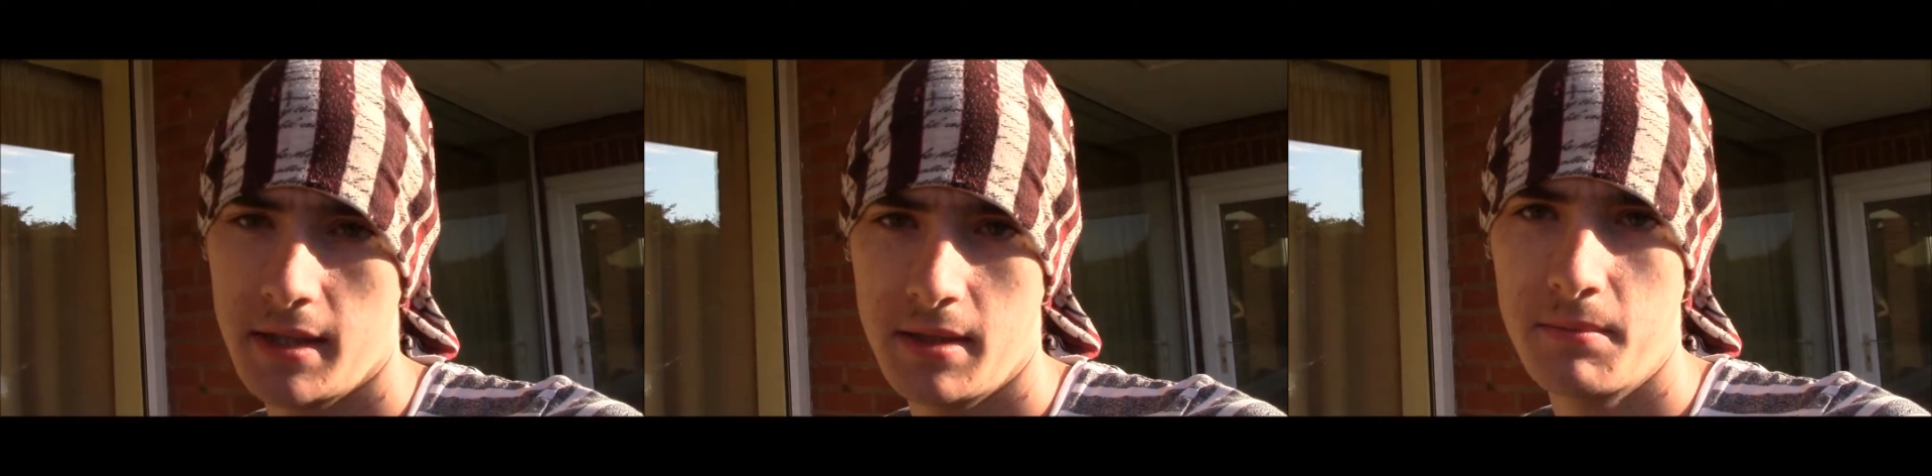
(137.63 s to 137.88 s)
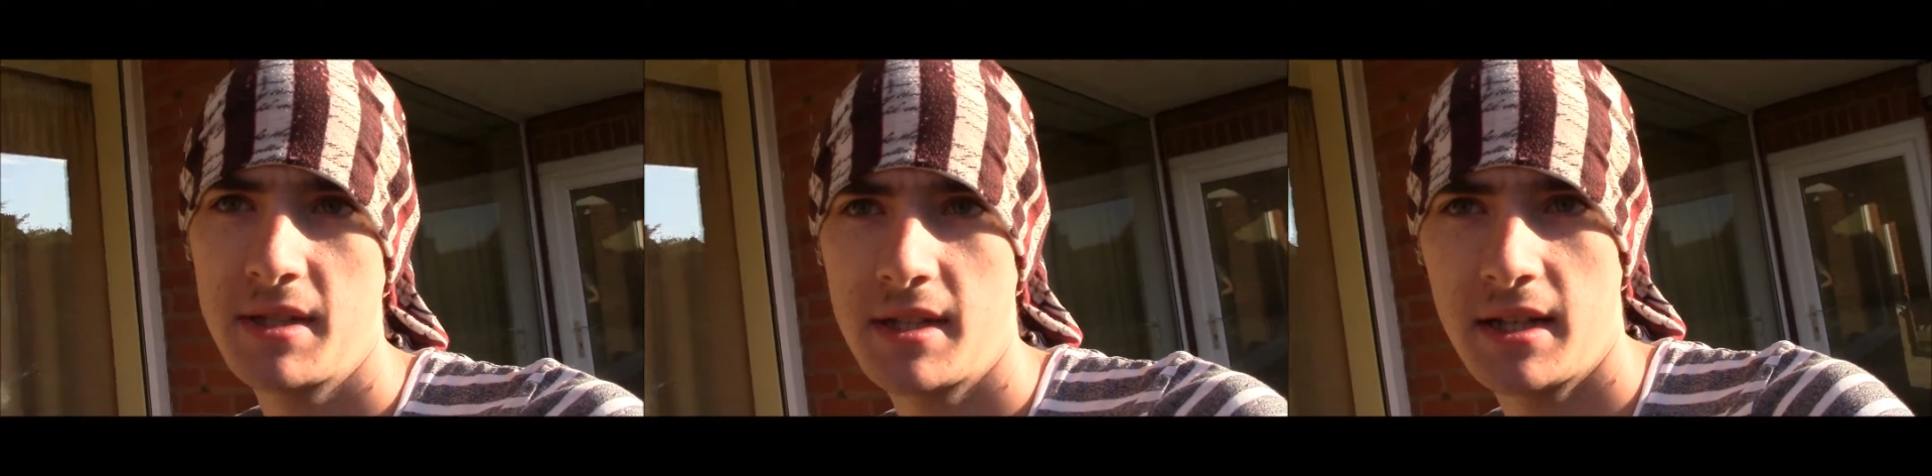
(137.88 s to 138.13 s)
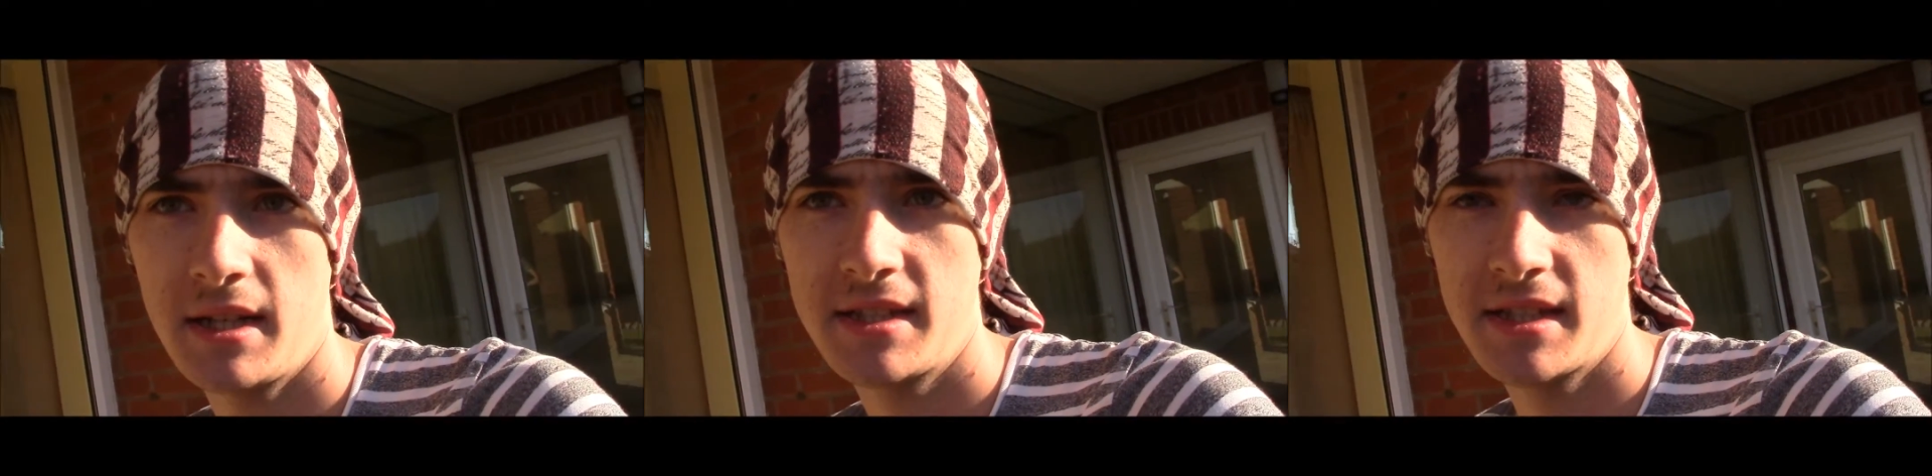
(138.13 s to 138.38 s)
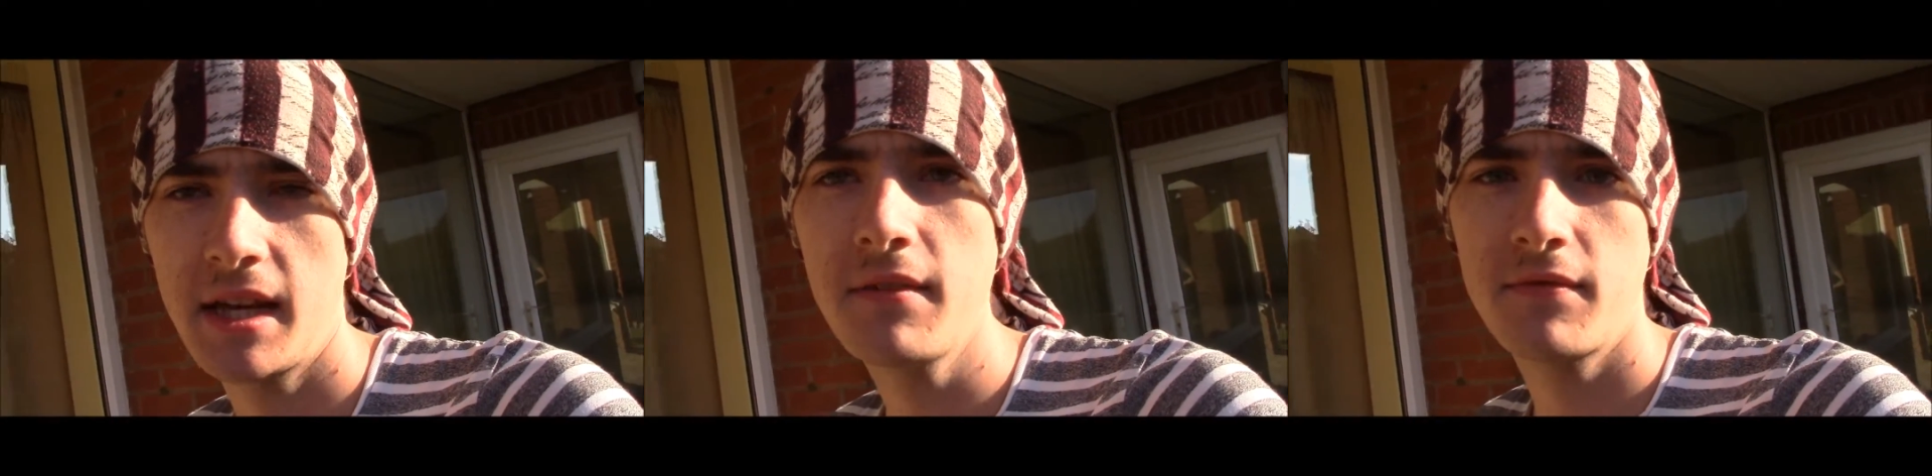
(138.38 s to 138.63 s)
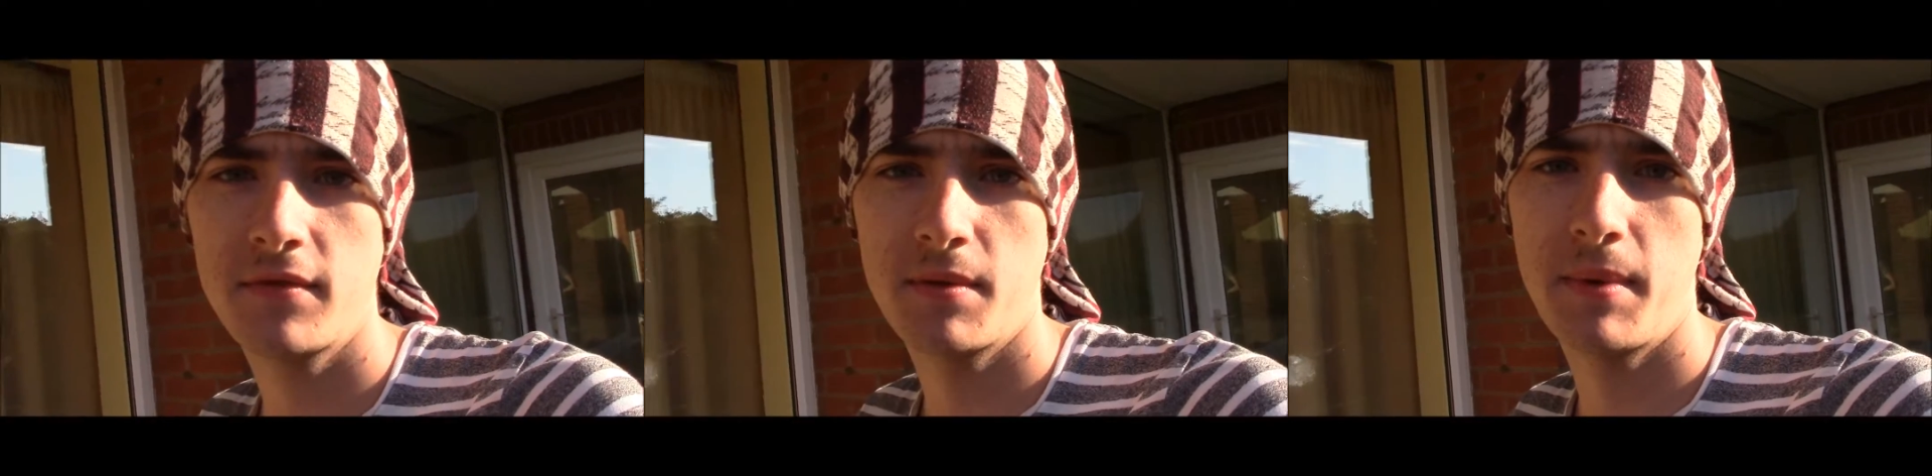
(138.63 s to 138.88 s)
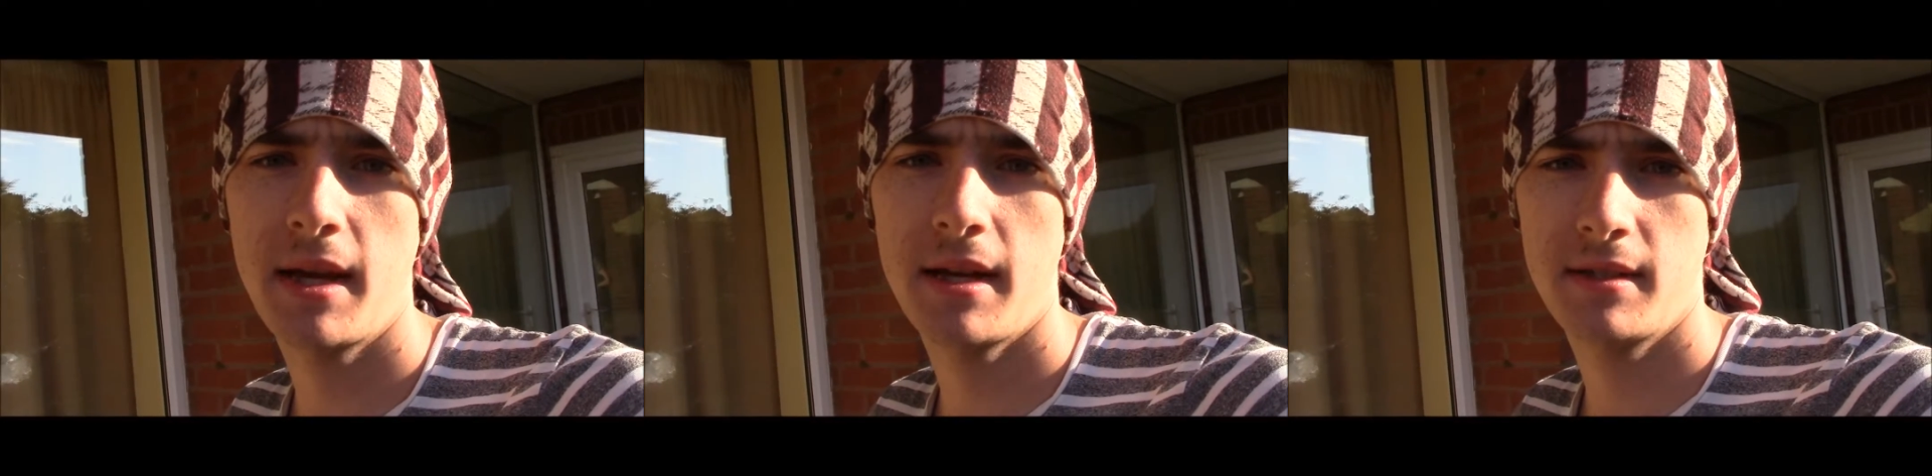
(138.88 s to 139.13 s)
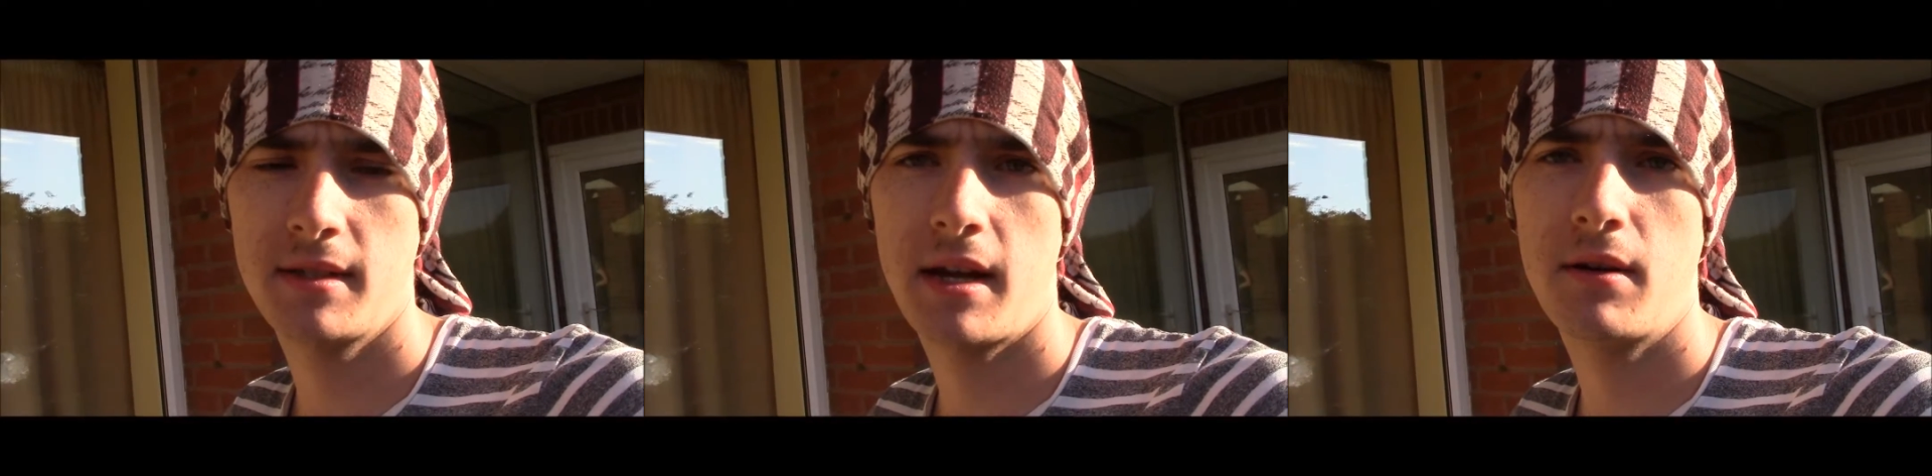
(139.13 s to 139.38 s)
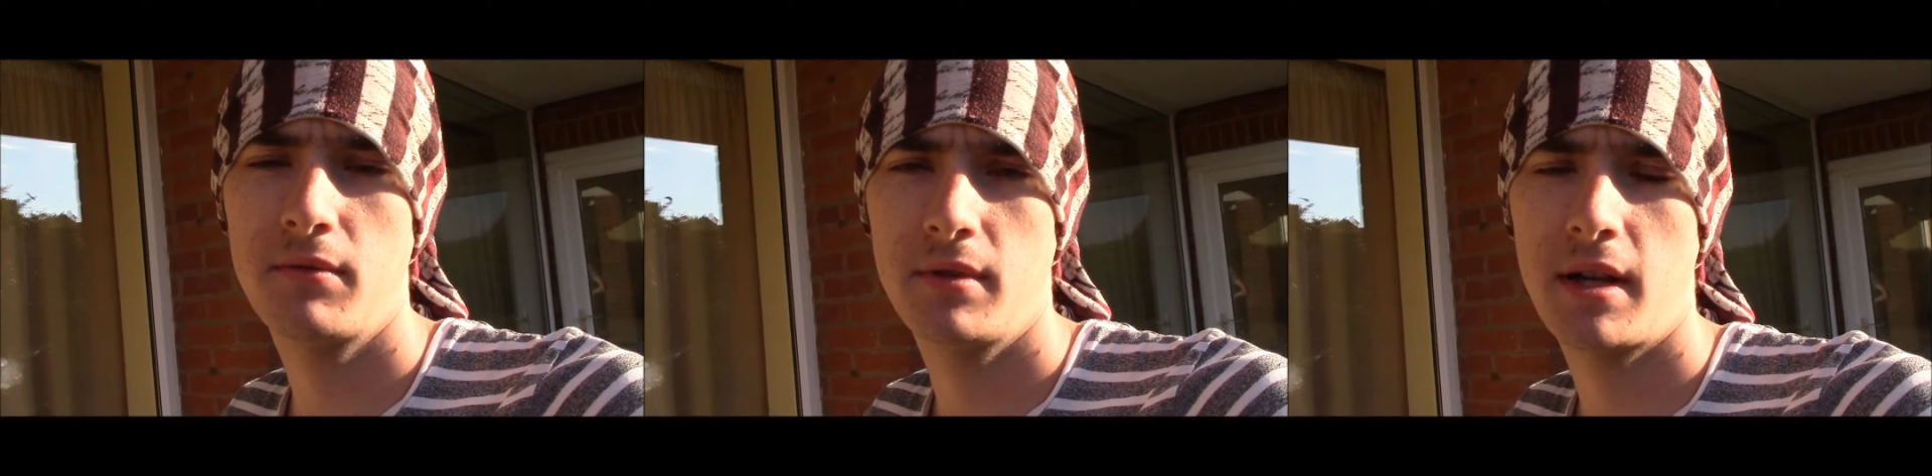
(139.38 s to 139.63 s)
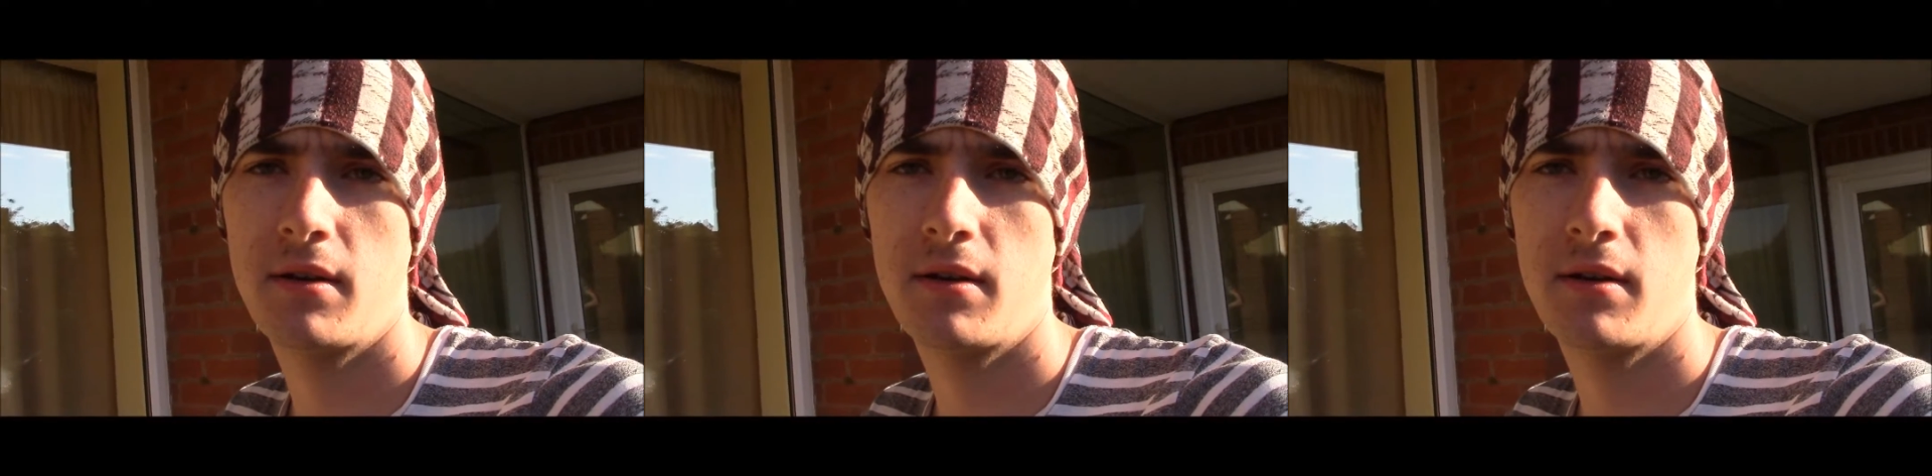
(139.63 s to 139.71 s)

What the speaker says: isn't particularly safe to be at out in